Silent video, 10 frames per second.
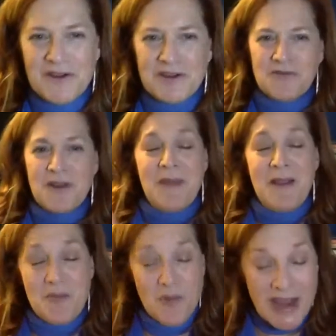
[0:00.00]
Feng Shui, my
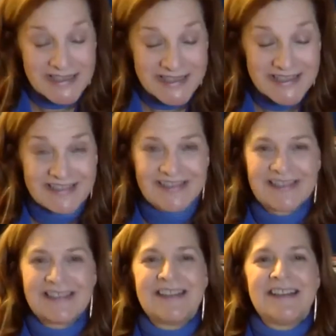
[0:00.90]
press
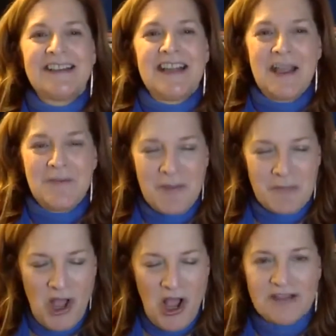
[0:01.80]
and my
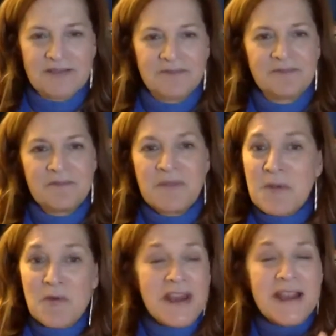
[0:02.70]
blog.
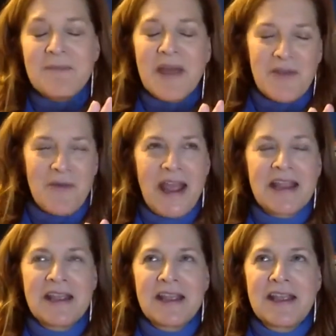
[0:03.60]
People read, by the way,
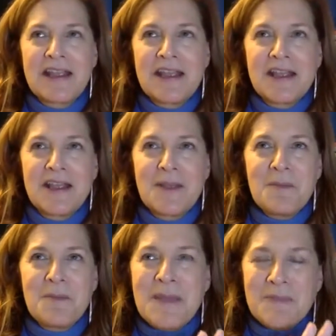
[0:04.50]

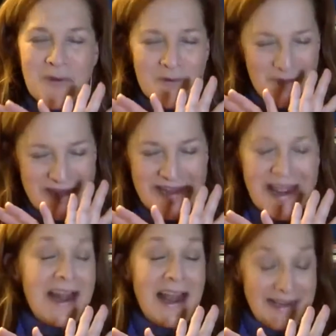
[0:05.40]

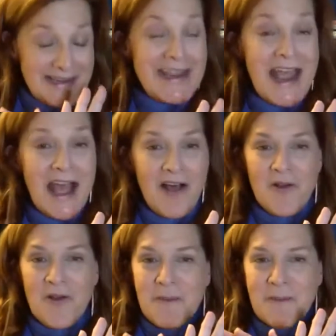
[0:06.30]
and I can
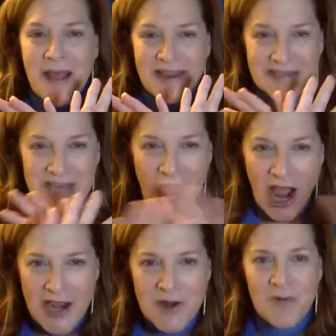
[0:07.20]
tell, my
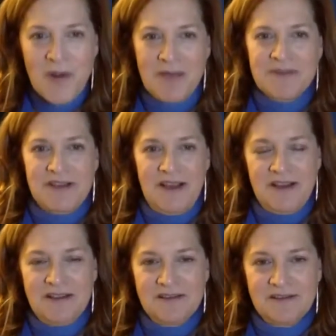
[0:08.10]
entire
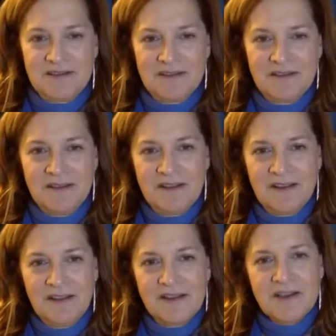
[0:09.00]
website.
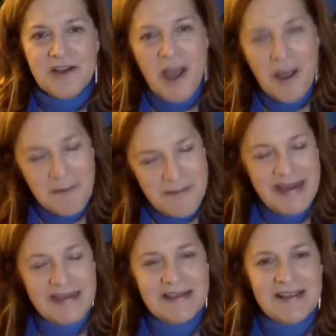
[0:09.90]
Do you know how
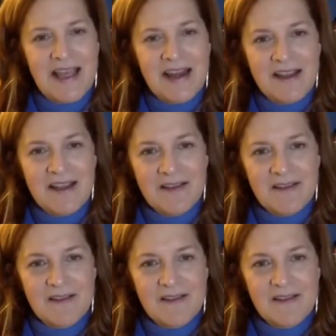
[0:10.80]
amazing that is?